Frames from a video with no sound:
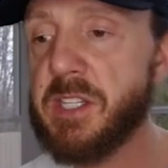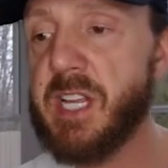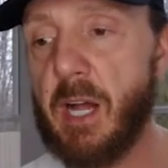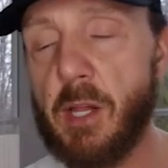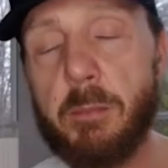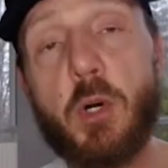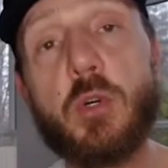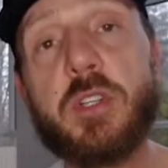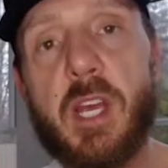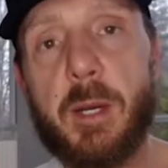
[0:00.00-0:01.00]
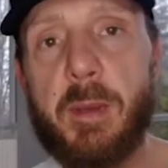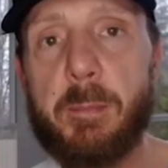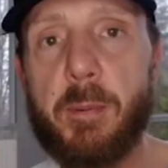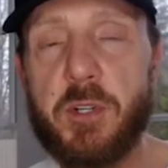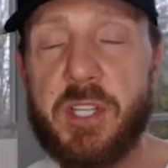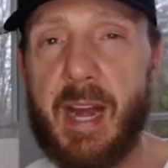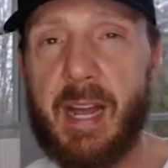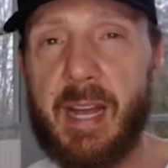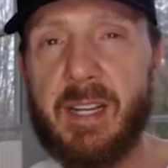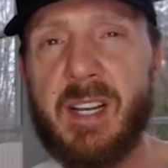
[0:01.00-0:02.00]
Tell them who's going to be
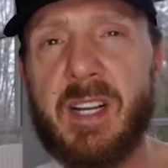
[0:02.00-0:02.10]
presenting.